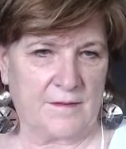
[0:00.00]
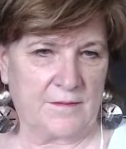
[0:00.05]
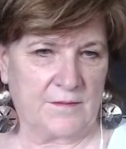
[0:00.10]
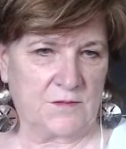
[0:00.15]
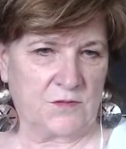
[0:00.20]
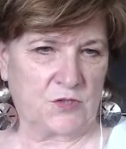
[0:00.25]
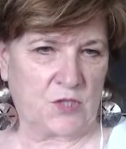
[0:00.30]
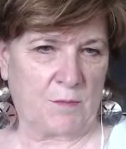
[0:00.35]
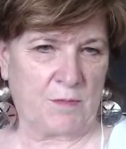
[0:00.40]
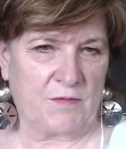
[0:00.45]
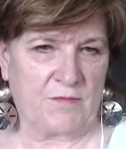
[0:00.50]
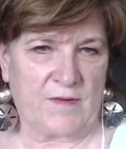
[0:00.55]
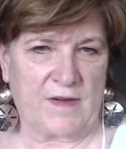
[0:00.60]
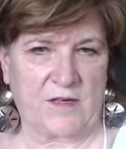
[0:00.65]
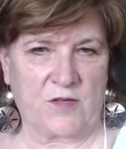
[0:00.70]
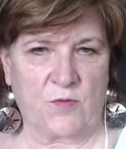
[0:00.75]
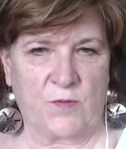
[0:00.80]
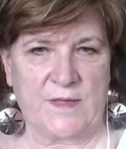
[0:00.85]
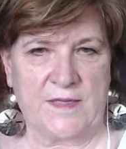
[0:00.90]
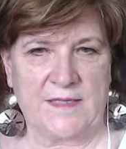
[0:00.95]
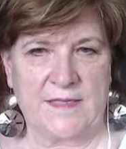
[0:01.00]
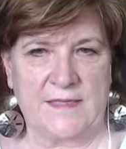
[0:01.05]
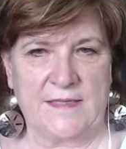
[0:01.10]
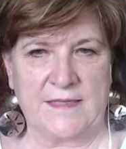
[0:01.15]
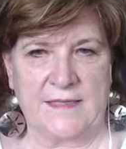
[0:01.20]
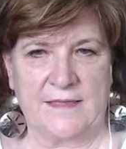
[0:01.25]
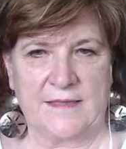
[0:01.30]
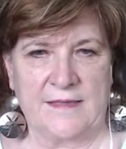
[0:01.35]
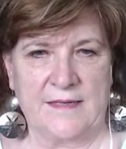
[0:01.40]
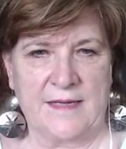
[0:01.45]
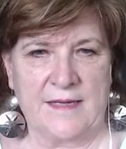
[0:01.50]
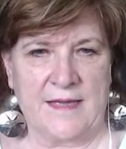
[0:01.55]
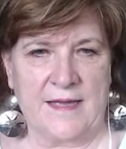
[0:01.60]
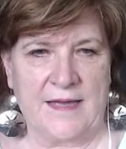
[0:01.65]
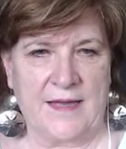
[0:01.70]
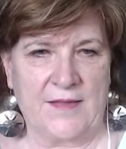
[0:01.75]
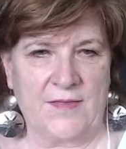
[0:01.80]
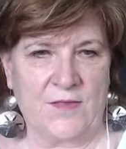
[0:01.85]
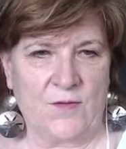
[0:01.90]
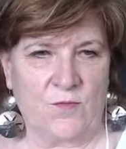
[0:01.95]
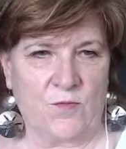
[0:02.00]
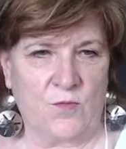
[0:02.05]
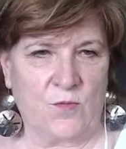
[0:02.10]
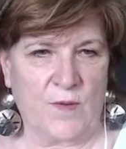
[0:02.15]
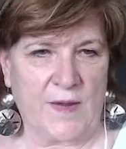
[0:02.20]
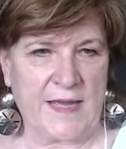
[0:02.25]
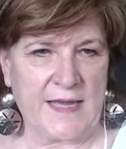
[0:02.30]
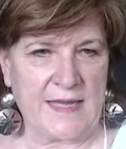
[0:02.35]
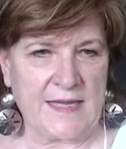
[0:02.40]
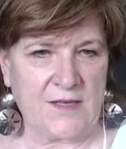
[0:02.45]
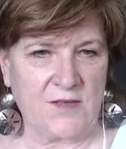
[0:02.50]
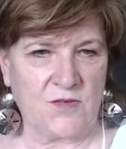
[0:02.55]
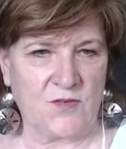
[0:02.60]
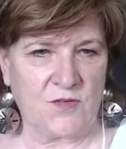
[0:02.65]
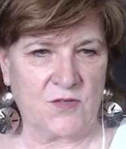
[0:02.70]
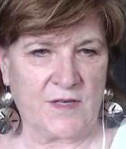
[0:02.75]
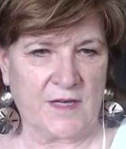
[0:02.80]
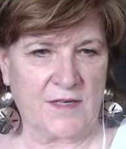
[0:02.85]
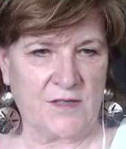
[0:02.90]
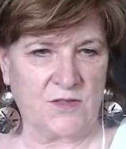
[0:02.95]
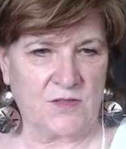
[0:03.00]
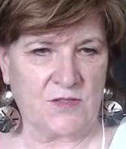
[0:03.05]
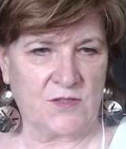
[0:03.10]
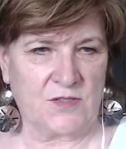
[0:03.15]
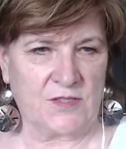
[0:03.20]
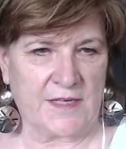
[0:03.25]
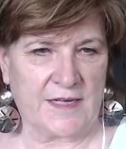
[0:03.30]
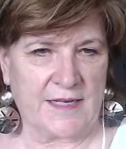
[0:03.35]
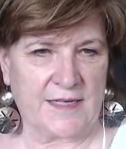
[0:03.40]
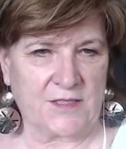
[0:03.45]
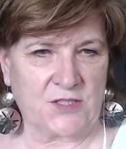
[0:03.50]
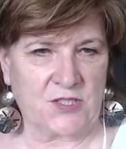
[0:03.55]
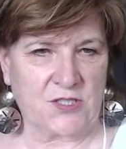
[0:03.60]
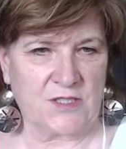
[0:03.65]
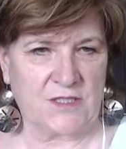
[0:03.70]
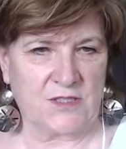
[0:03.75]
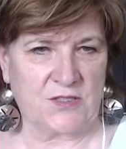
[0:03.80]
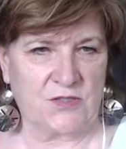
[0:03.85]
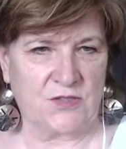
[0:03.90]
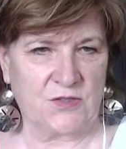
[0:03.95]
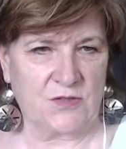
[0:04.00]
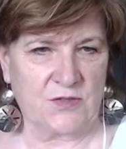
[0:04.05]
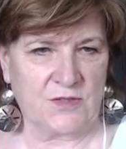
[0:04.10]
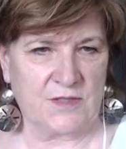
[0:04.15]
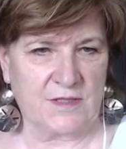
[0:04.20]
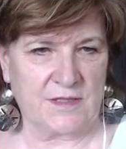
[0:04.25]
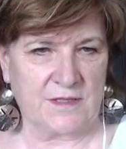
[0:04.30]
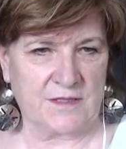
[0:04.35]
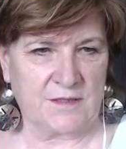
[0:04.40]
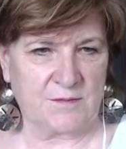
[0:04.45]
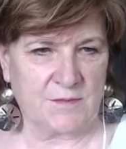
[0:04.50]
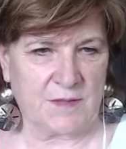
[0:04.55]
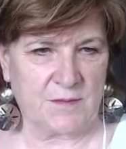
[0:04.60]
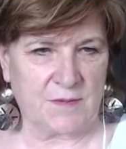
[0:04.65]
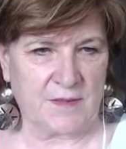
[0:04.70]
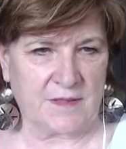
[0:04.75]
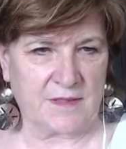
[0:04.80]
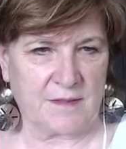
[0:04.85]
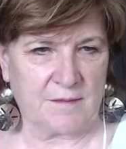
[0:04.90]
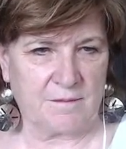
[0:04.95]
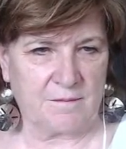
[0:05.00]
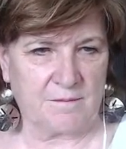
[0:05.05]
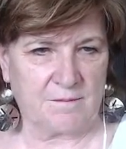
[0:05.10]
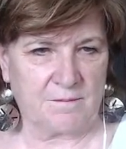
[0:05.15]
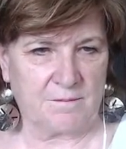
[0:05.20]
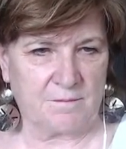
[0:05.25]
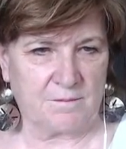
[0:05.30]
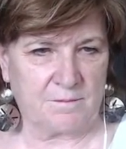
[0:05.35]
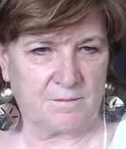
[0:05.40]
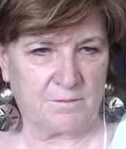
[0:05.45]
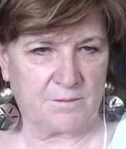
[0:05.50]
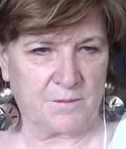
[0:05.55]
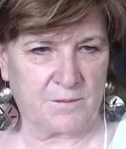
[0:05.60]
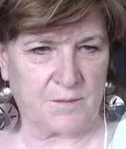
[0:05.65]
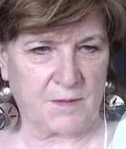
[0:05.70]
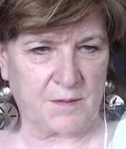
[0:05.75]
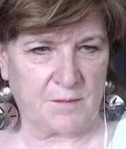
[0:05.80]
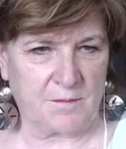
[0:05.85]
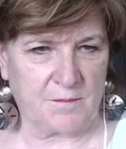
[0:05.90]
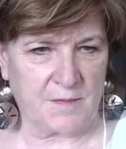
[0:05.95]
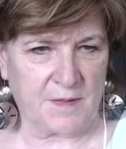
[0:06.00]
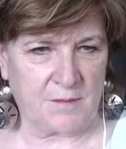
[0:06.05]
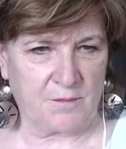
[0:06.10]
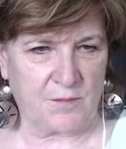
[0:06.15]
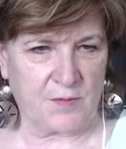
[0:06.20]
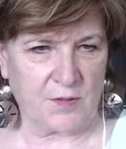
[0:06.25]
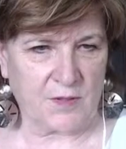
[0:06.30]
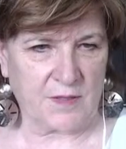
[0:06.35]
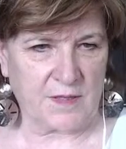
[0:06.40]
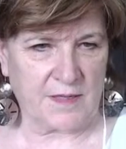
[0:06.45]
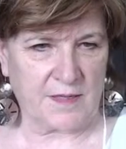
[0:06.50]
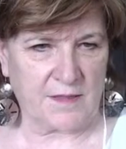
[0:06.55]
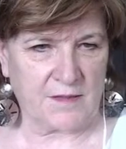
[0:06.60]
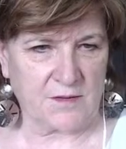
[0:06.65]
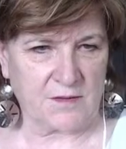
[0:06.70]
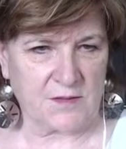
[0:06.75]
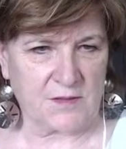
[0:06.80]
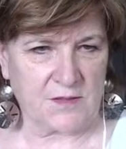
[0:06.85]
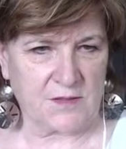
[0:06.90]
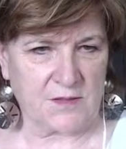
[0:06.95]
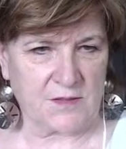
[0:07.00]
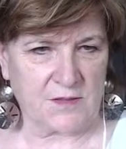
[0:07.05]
Shopify Queen in here. And the way you're going to actually do this, maybe I can pop my book out